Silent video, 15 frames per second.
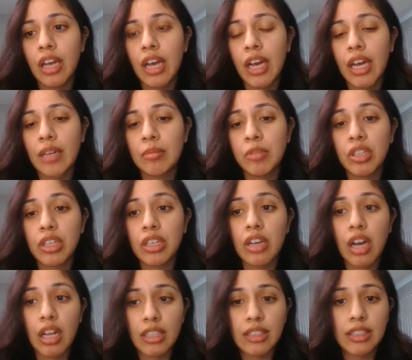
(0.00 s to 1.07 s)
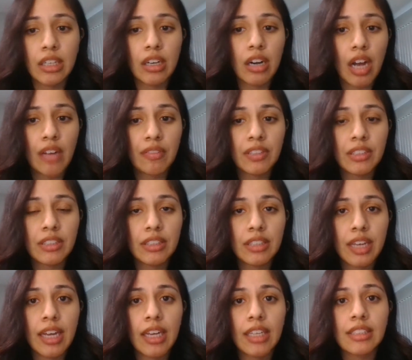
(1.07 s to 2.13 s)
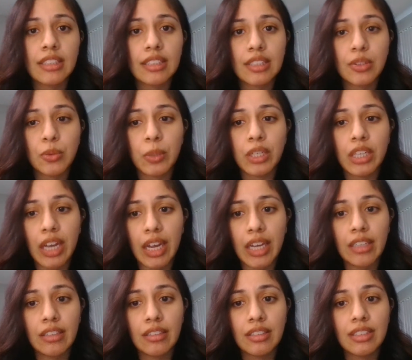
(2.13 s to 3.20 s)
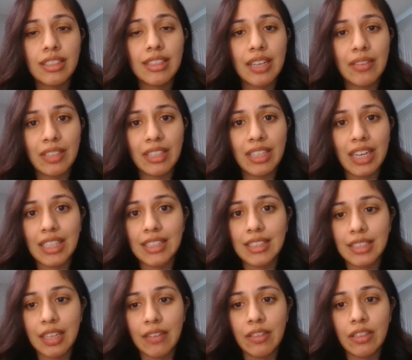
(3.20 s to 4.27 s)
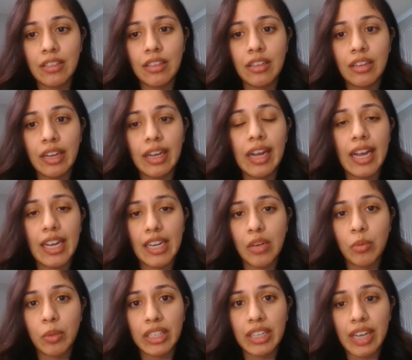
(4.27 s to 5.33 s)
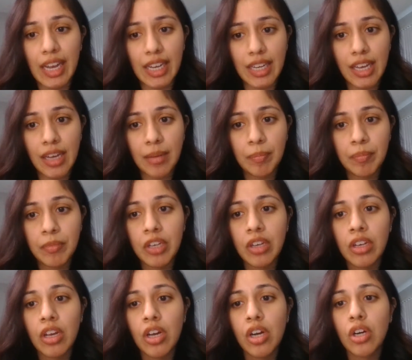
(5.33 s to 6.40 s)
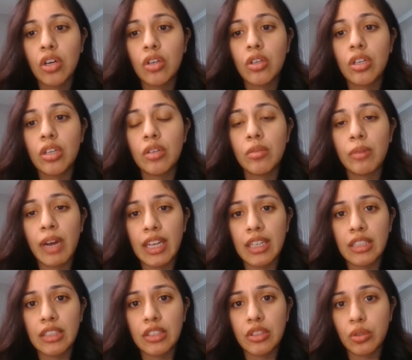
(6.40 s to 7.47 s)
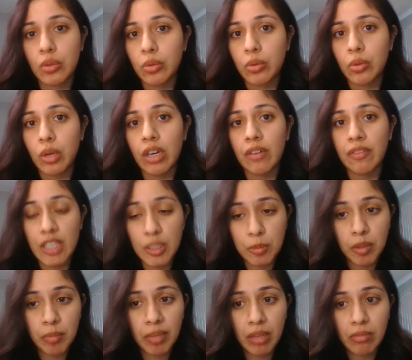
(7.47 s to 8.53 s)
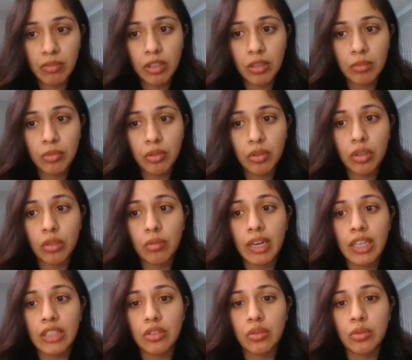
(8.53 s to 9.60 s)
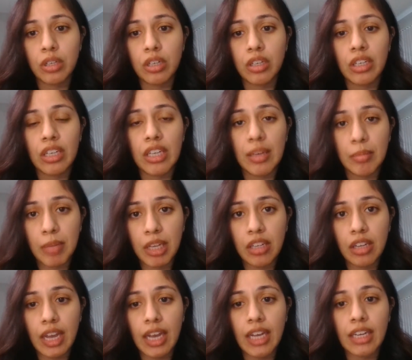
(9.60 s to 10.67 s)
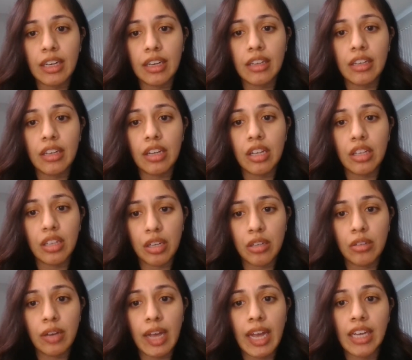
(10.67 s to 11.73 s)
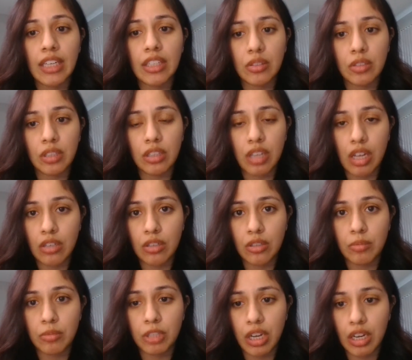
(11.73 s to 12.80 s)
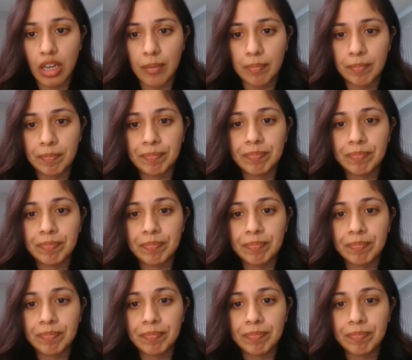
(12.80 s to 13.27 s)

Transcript: You can call us at our office at 619-797-8180, or write us to our Facebook platform, or write to our email at hello@unionlawgroup.com.